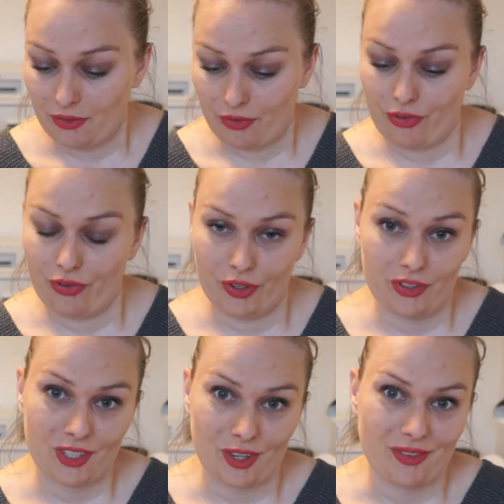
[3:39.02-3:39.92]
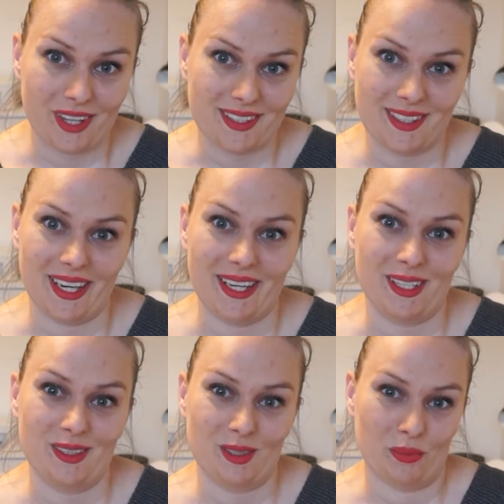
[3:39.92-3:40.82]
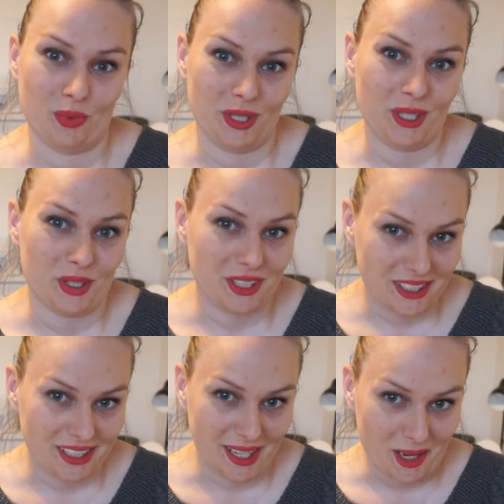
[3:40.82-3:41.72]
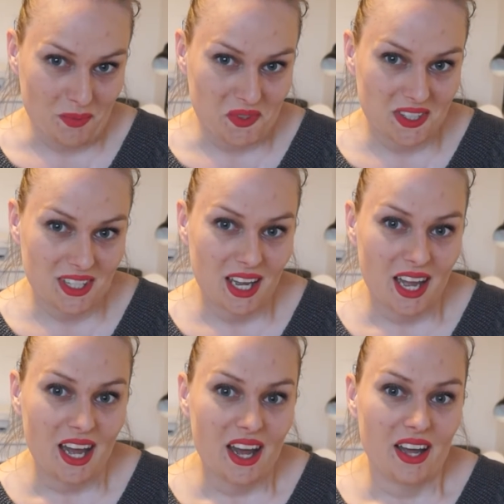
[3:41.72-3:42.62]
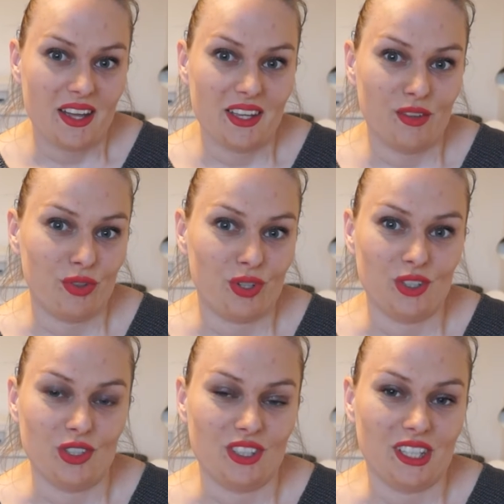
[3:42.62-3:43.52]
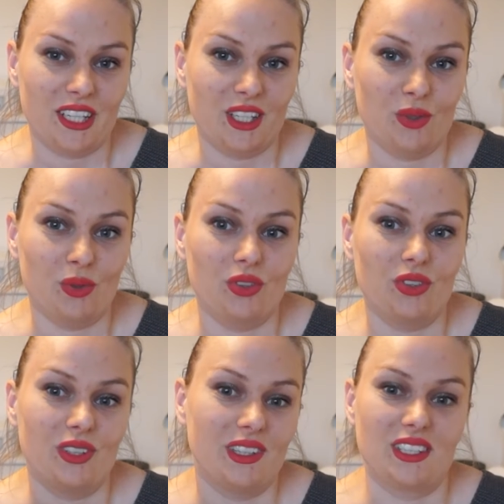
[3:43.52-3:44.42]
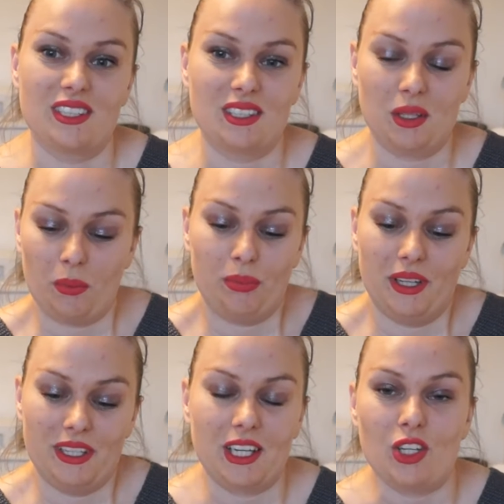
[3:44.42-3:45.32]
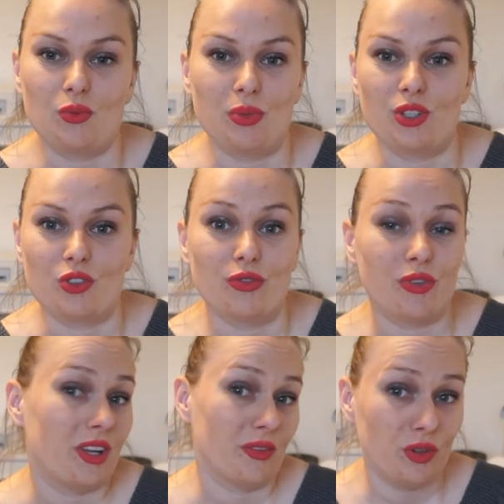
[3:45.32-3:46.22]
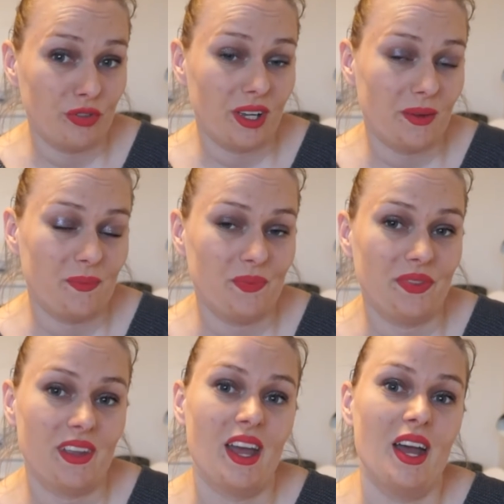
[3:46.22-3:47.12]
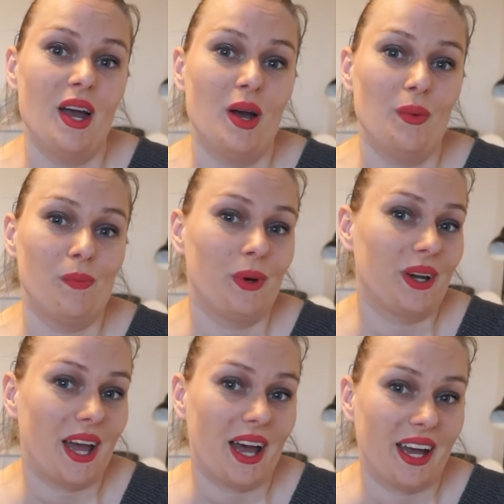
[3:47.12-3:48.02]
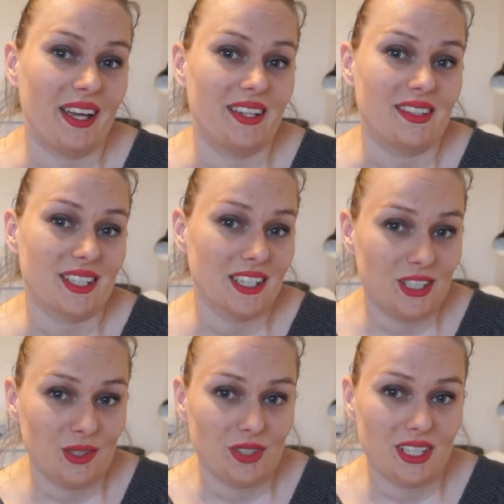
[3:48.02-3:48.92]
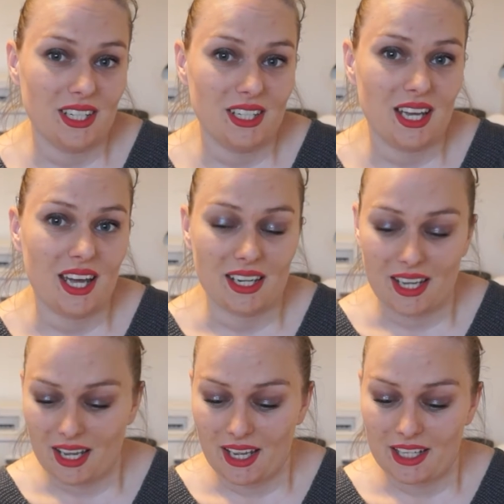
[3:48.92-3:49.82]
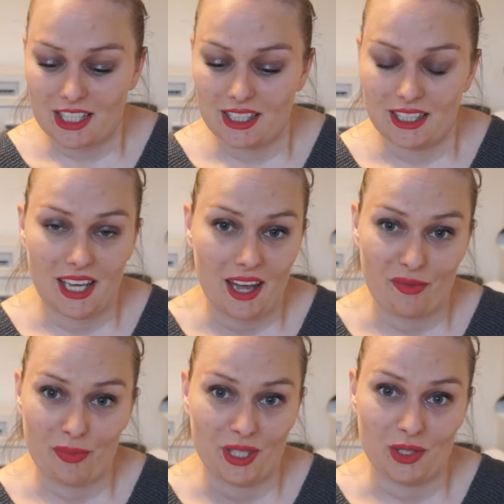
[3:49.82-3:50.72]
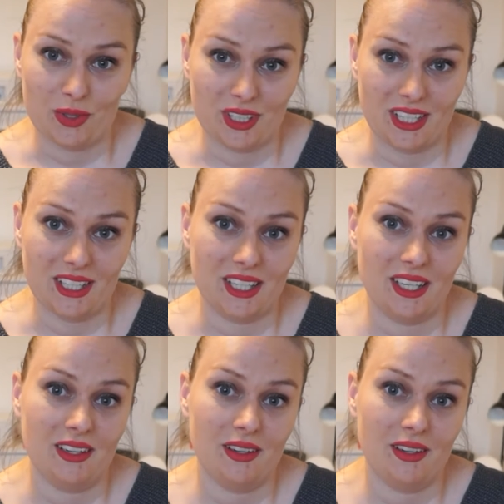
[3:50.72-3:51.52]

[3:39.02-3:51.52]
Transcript: first up, that's like some pretty good claims. If you can just like use this blending sponge for everything but I started using it and I actually have been using it